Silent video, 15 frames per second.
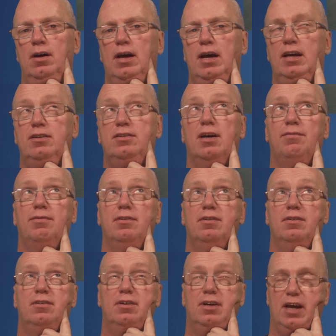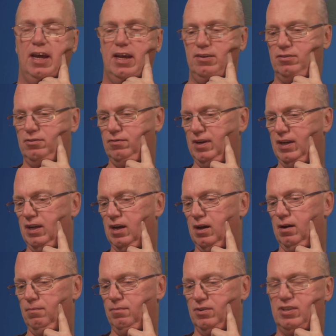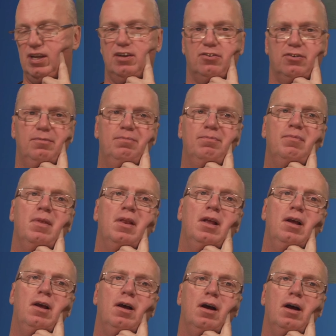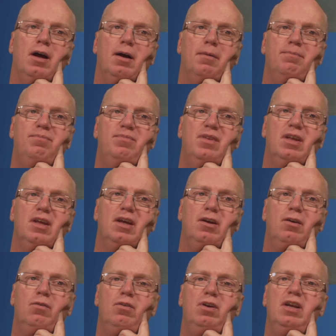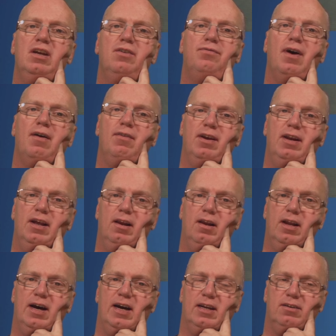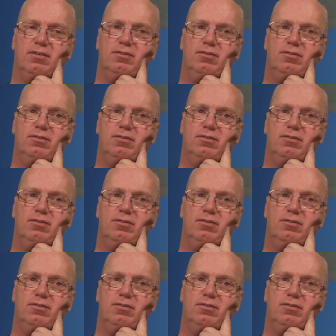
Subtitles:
A7S3 sensor, you need very little light.